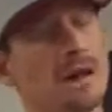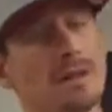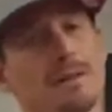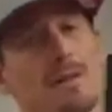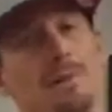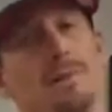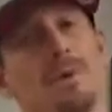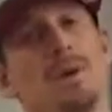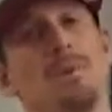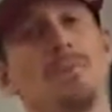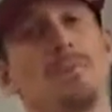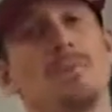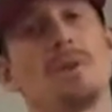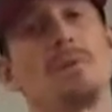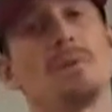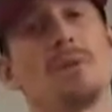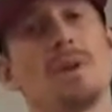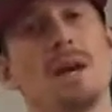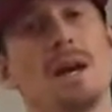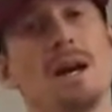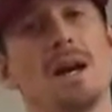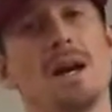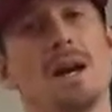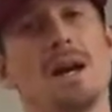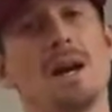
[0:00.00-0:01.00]
of the people
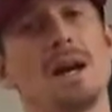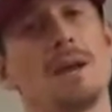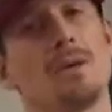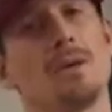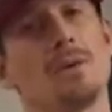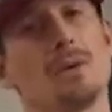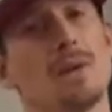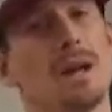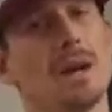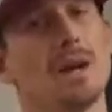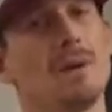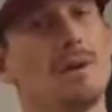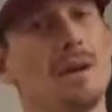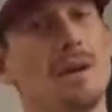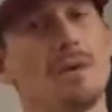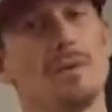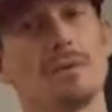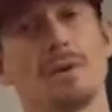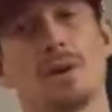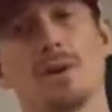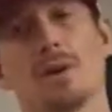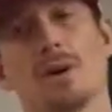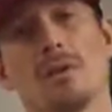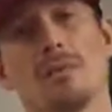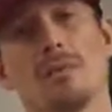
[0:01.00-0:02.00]
that I know that are in
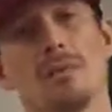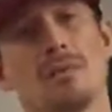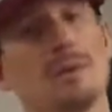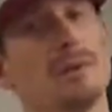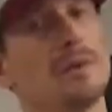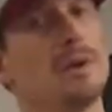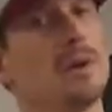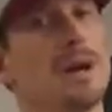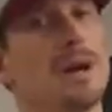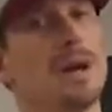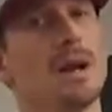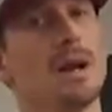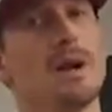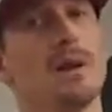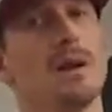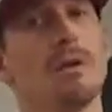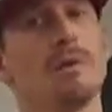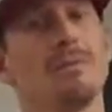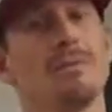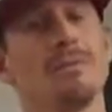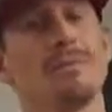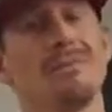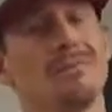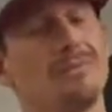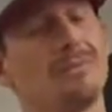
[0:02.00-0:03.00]
recovery right
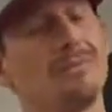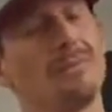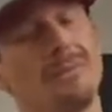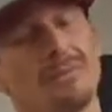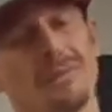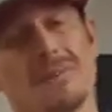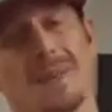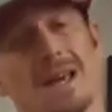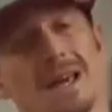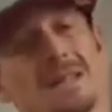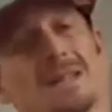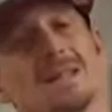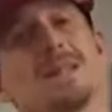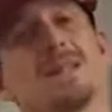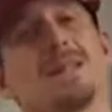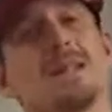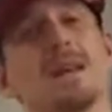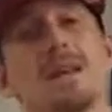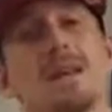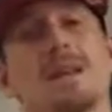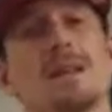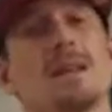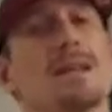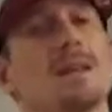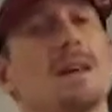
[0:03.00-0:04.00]
now, they say
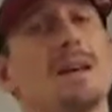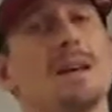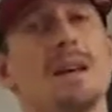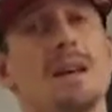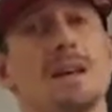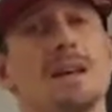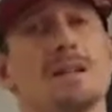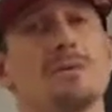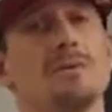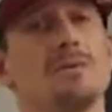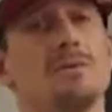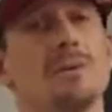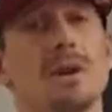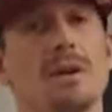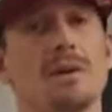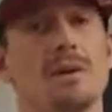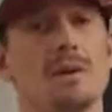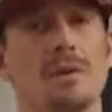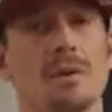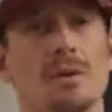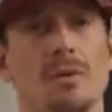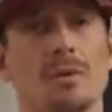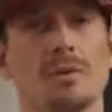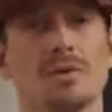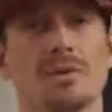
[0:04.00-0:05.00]
that they can't do it on their
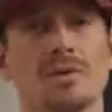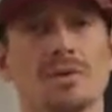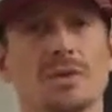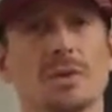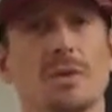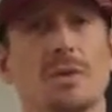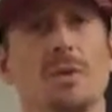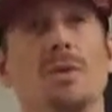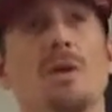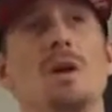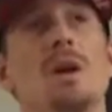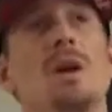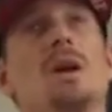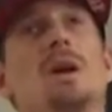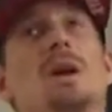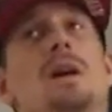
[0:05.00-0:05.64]
own. So